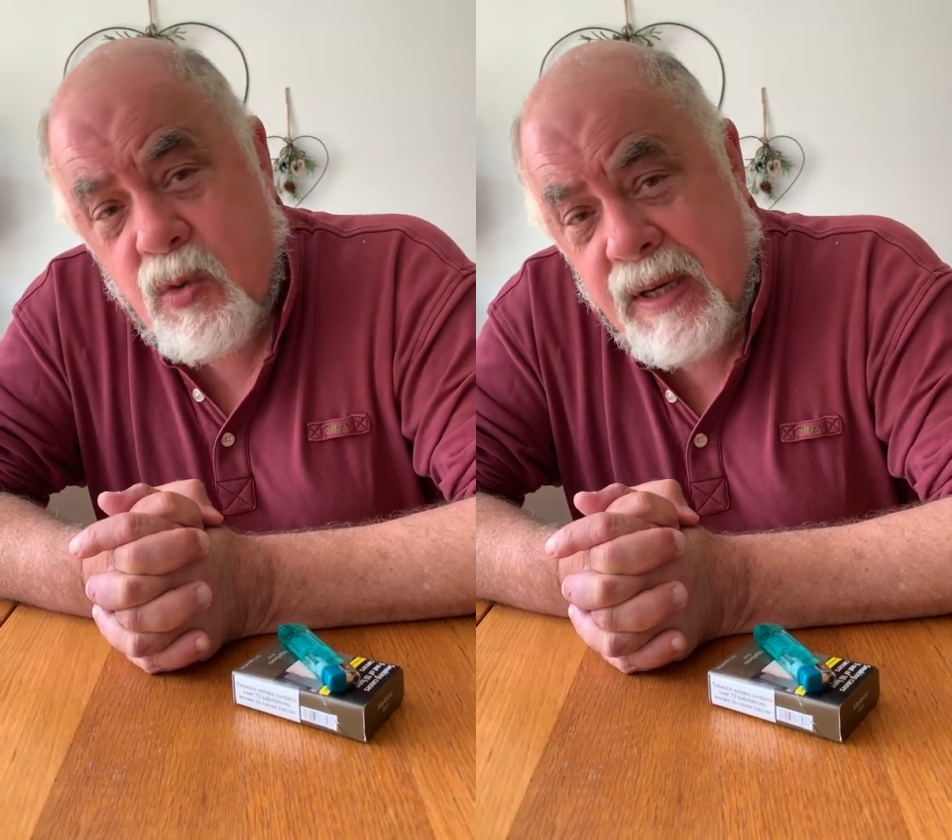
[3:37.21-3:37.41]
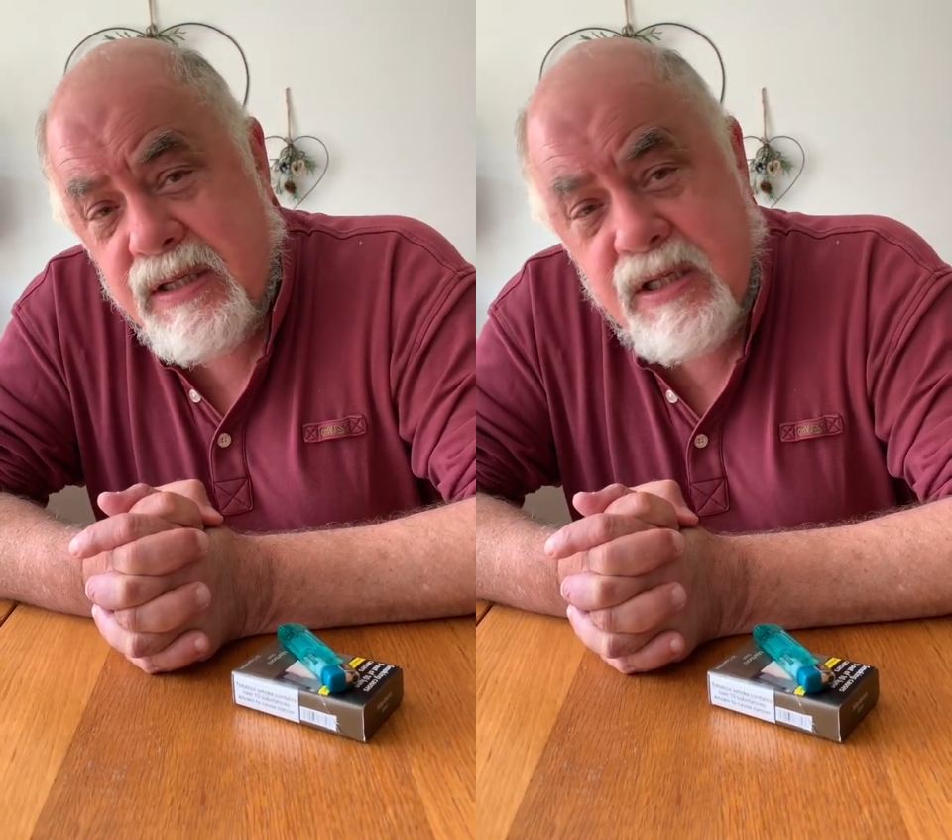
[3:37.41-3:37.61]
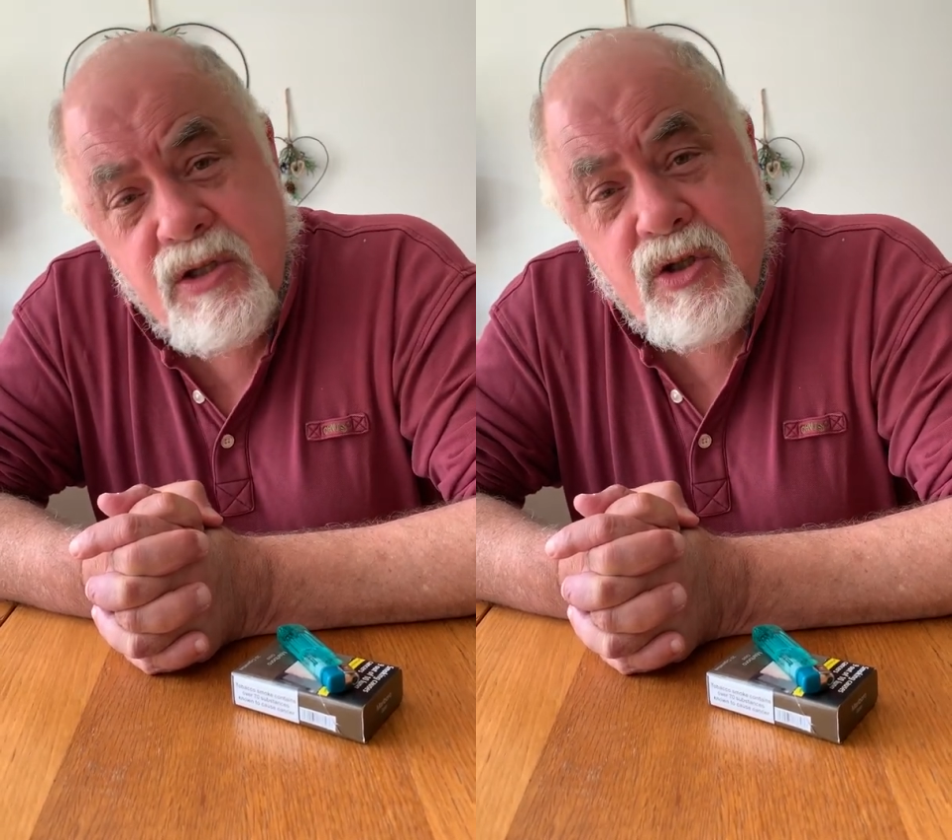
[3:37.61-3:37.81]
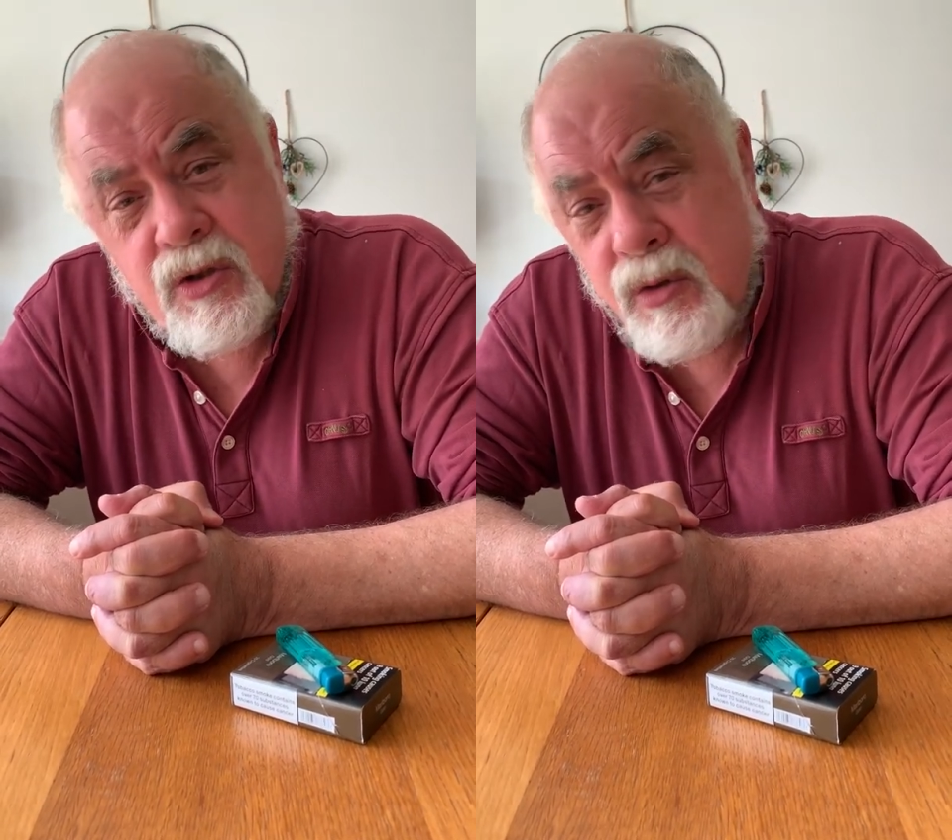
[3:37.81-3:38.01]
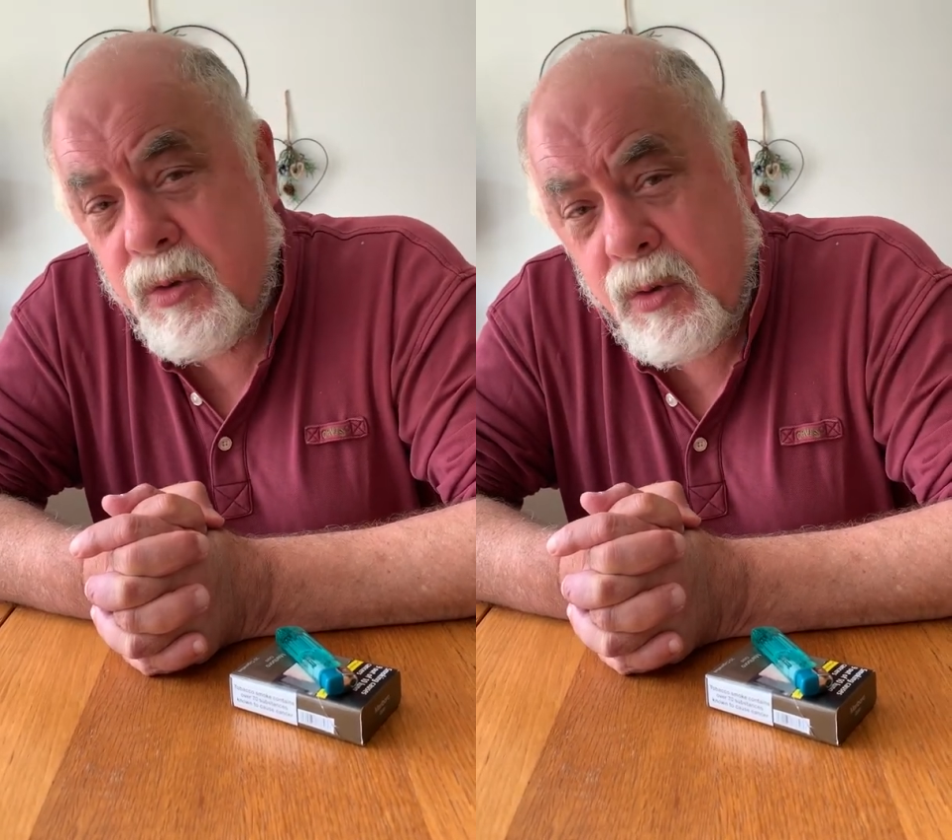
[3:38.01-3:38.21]

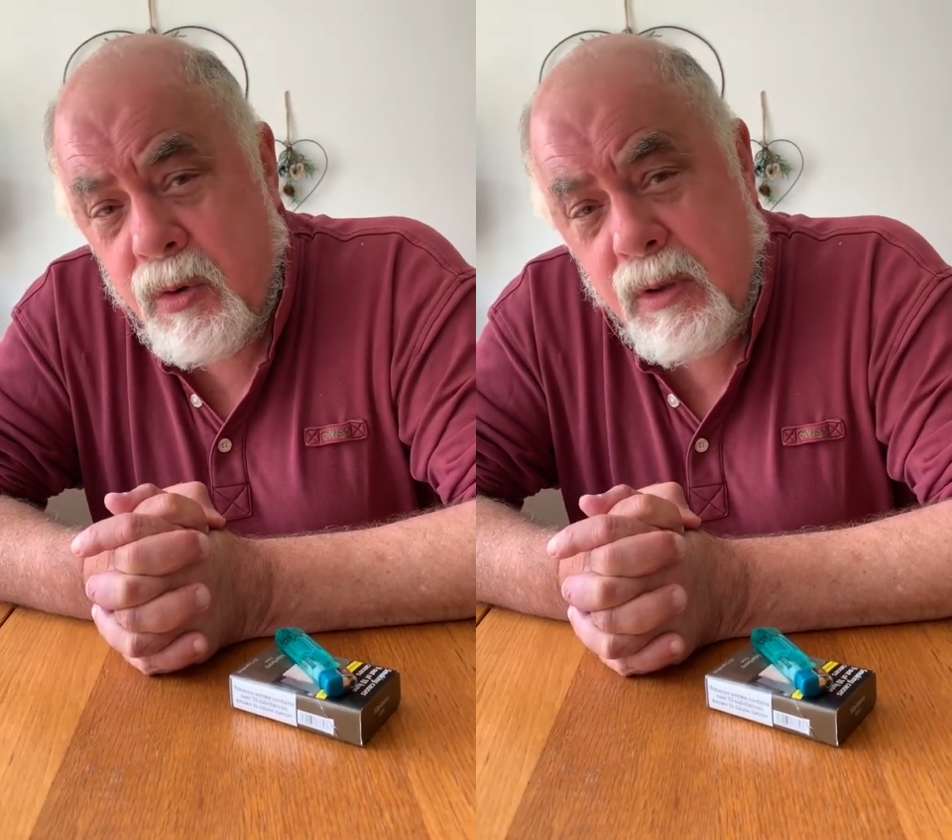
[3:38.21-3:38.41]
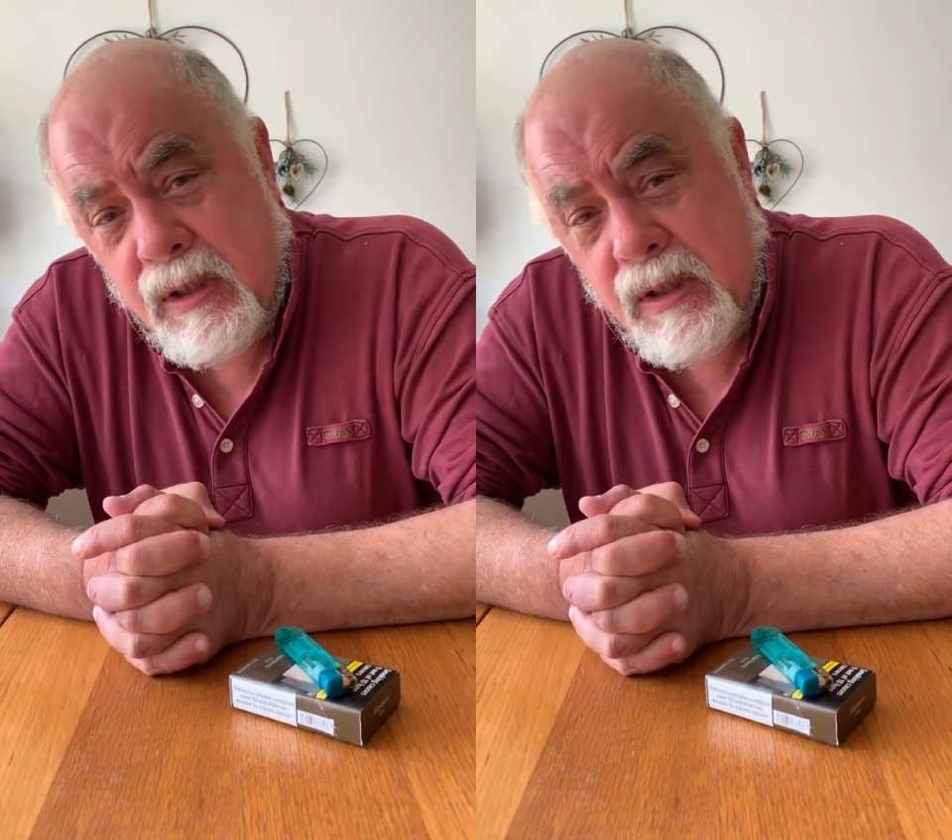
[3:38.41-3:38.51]
22